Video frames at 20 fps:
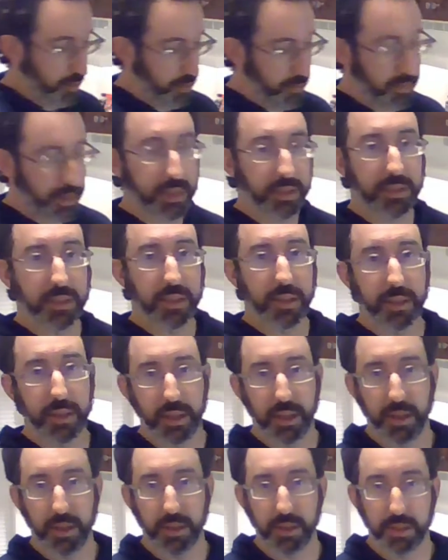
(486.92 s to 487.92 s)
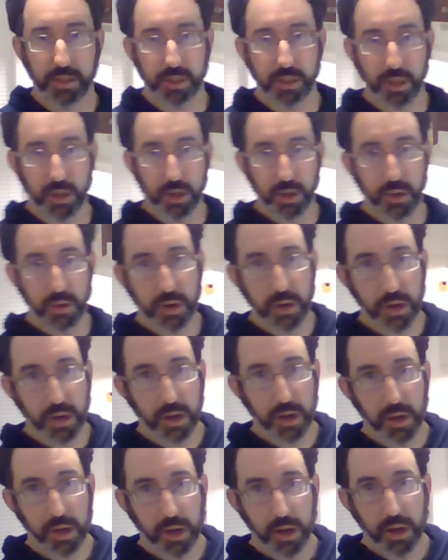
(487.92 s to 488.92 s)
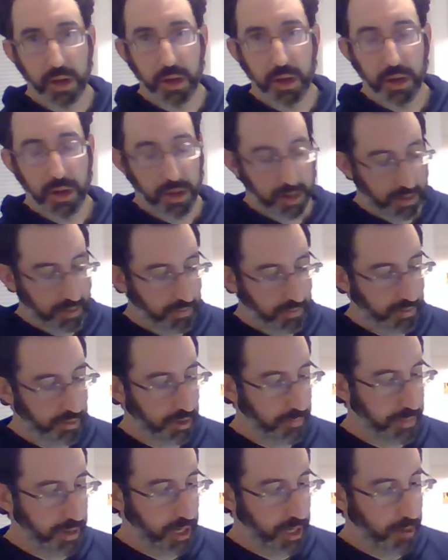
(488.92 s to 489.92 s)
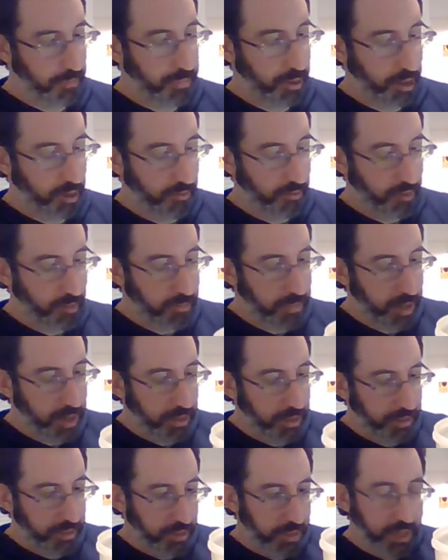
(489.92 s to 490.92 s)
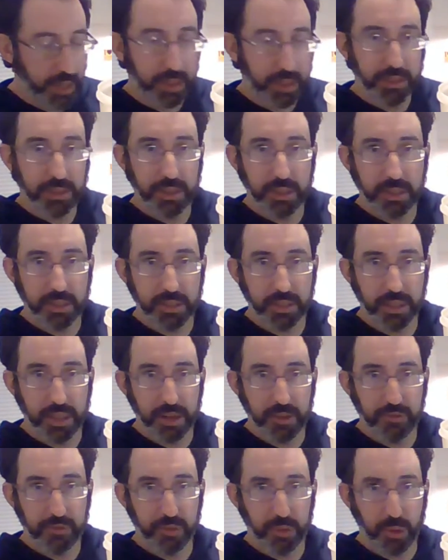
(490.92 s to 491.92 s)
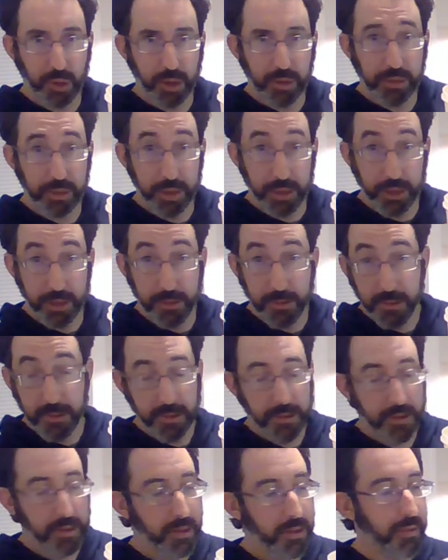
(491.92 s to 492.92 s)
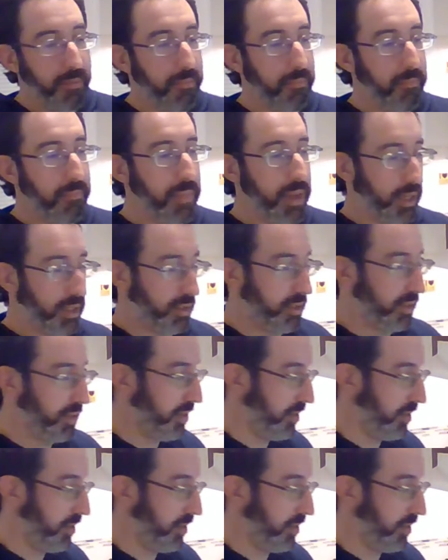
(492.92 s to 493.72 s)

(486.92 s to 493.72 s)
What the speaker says: been mixed in there. So for the better part of a month, you got this frothy mix.